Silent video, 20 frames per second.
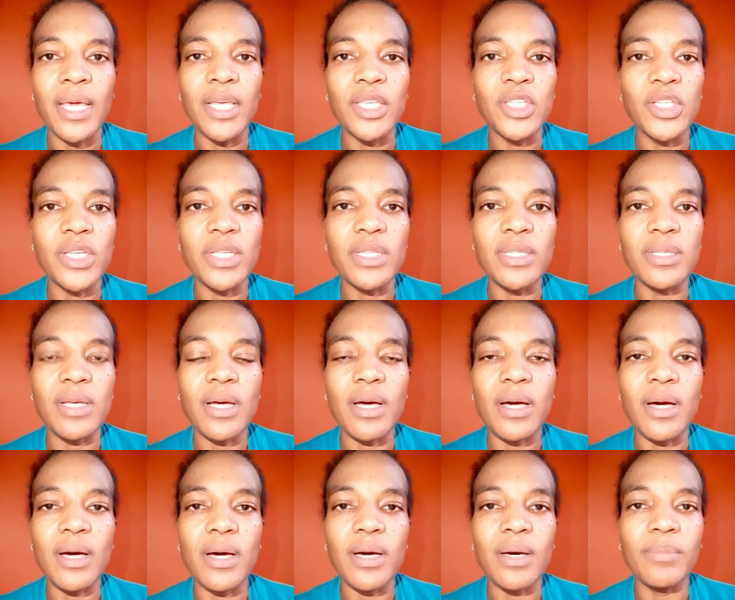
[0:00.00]
just
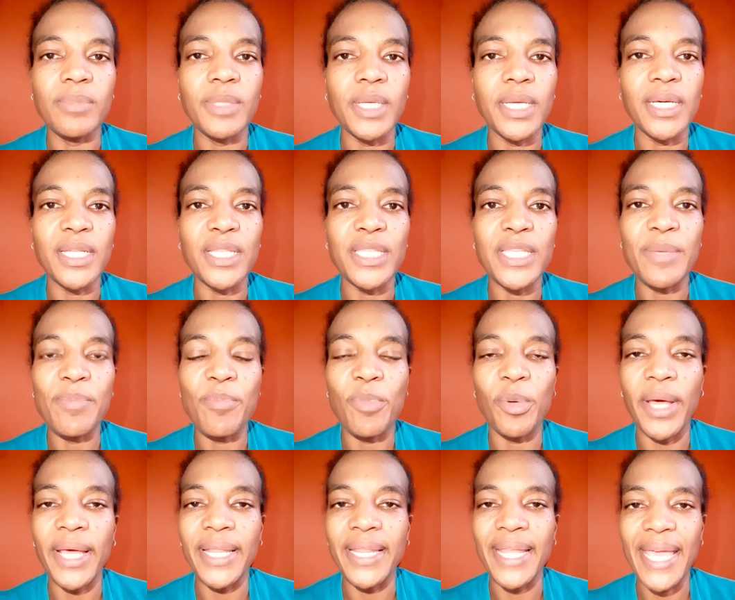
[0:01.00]
um, take a deep
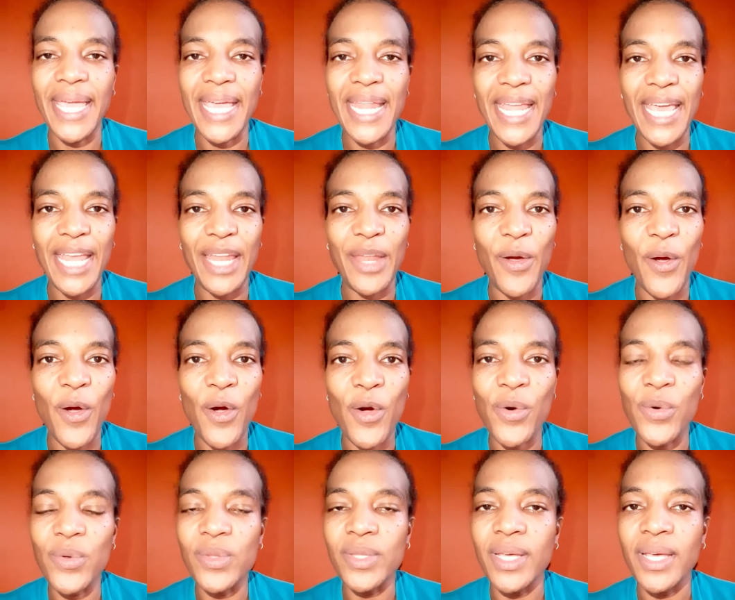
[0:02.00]
breath in and
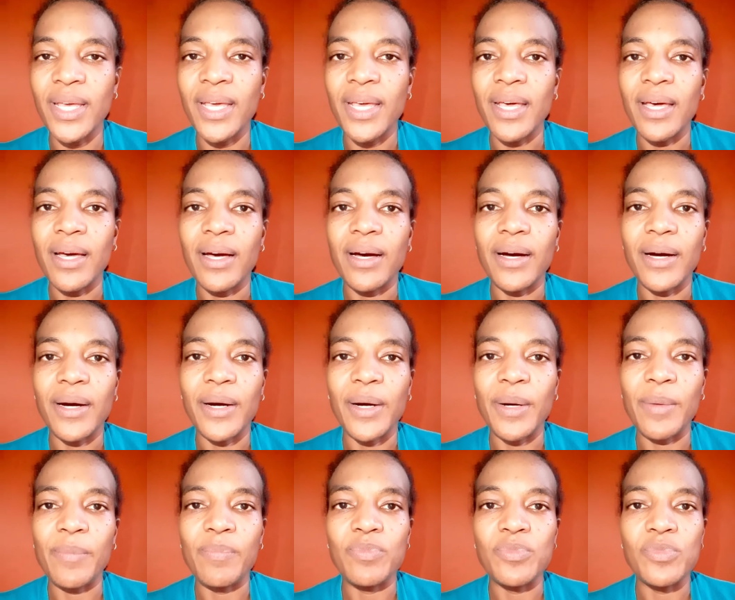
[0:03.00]
out.
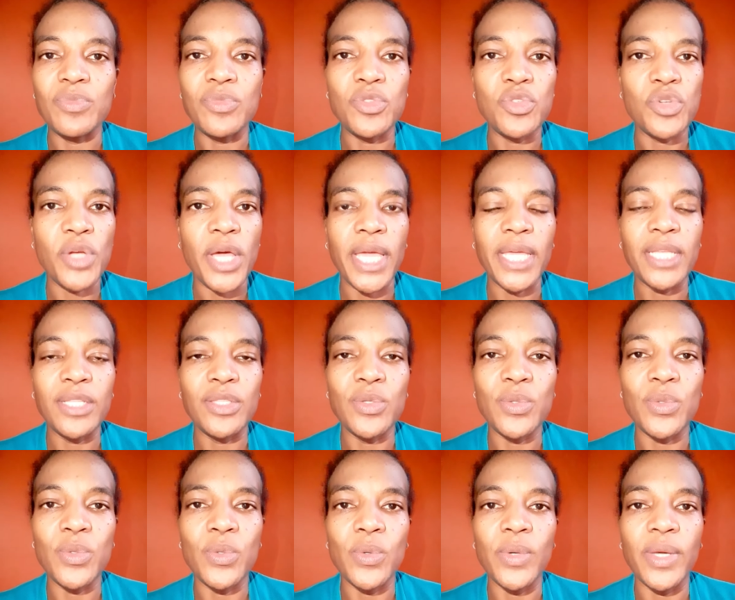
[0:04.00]
Um, try
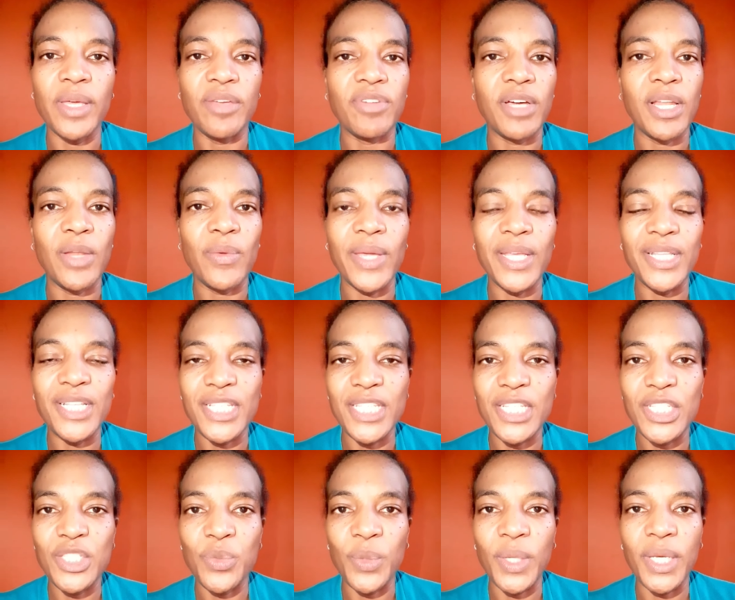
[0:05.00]
to evaluate the
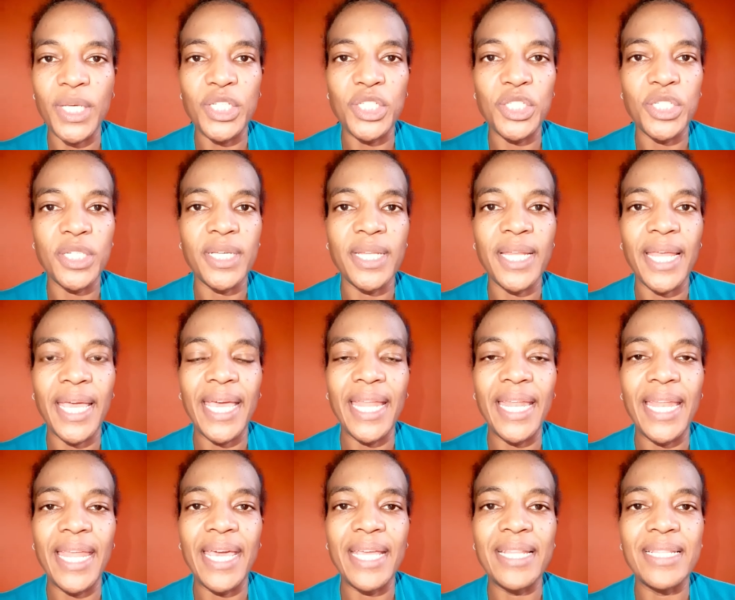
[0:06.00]
situation
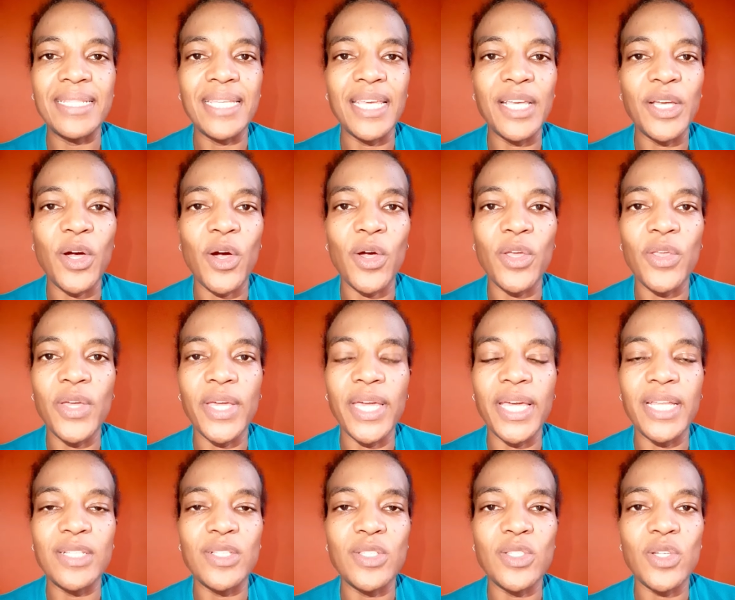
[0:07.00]
and then think how you
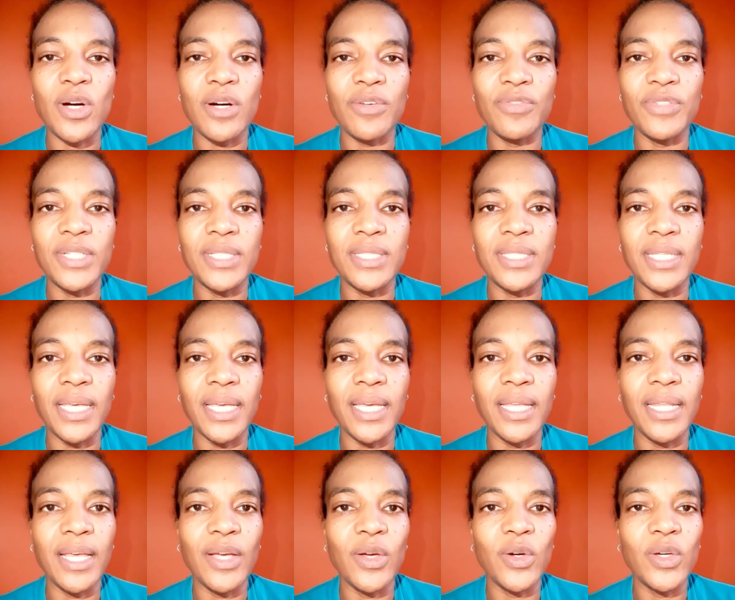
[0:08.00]
can solve the thing
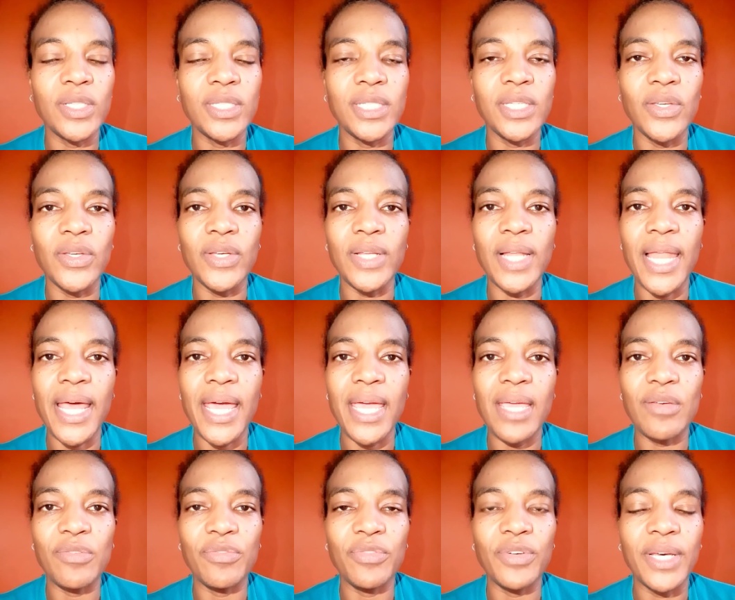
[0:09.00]
and then continue
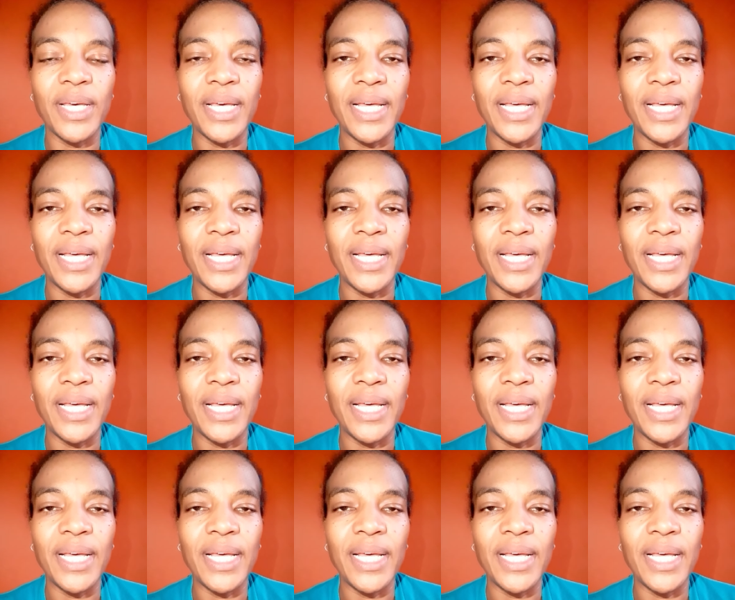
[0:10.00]
life.